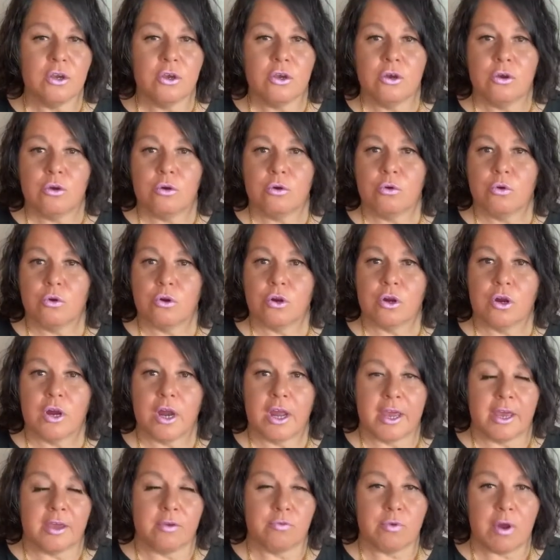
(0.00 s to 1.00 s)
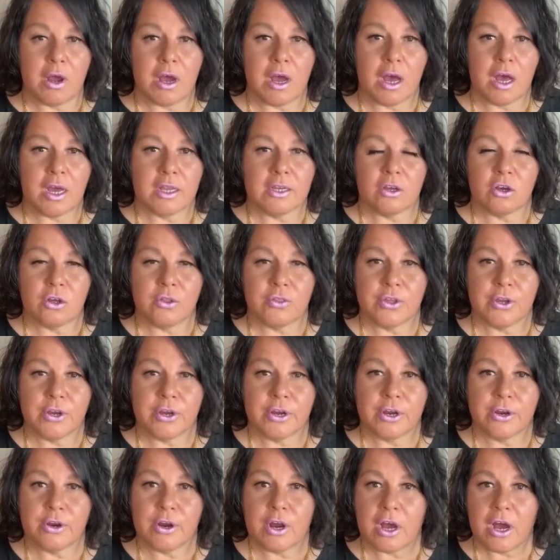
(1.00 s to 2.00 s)
or a rod on their
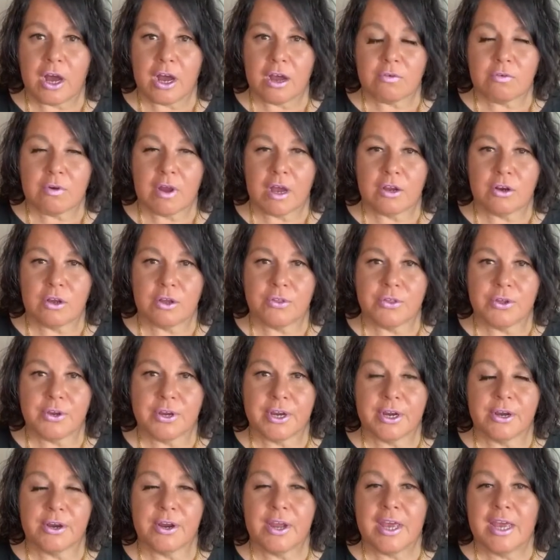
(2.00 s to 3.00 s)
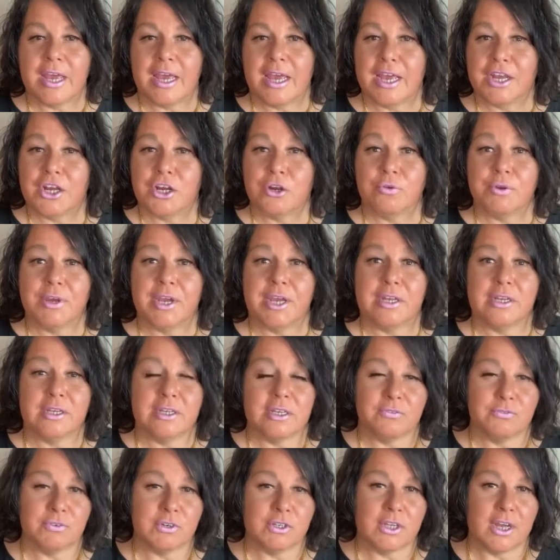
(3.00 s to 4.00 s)
hair, a hot rod on their hair, and create a
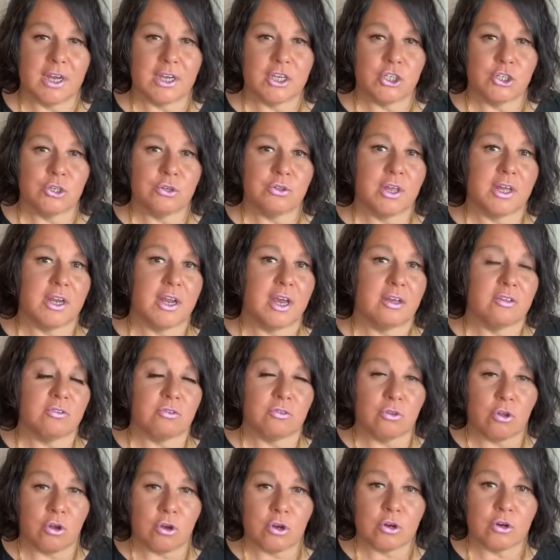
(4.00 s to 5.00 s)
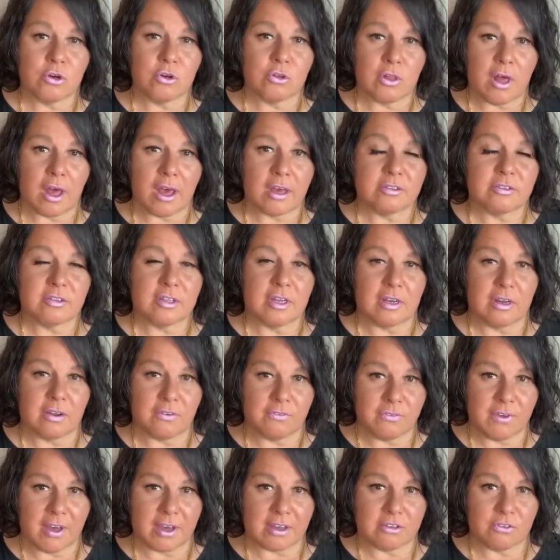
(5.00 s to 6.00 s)
different texture that has longer lasting
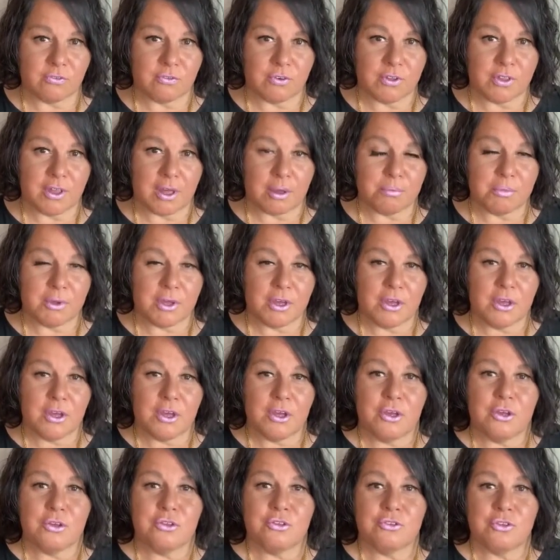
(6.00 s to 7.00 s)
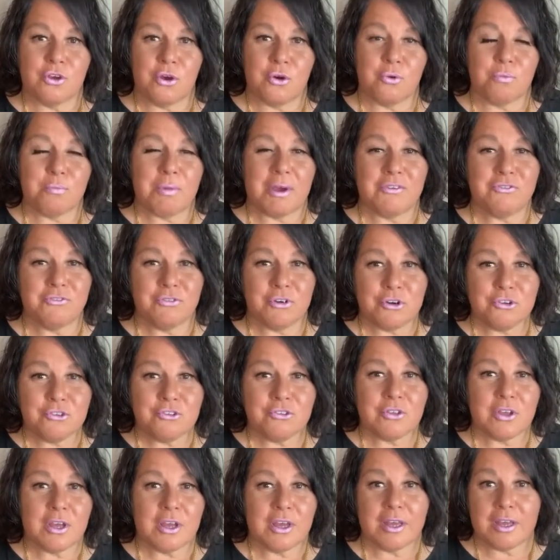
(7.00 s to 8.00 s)
effects for them. So my
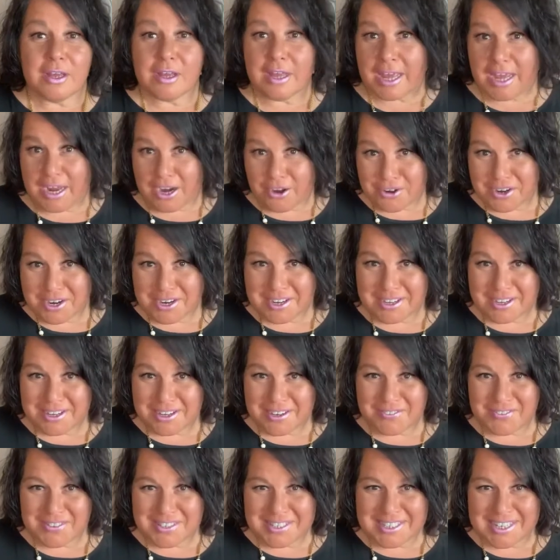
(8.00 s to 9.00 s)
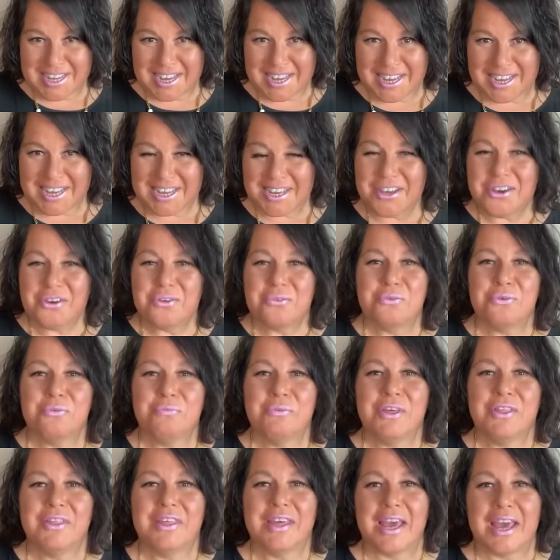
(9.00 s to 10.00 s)
first Erica of the day will
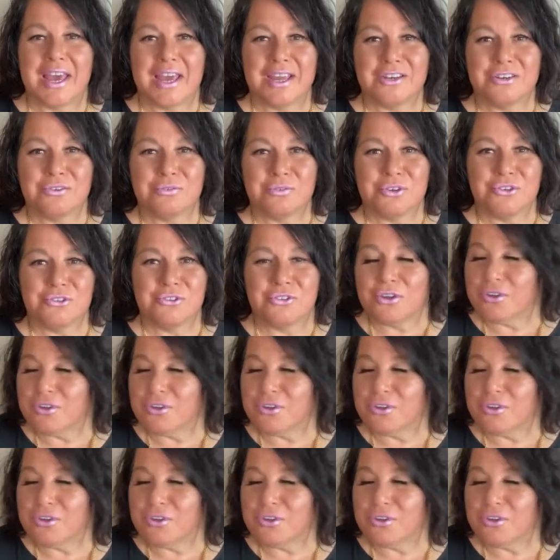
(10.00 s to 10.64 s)
be the end result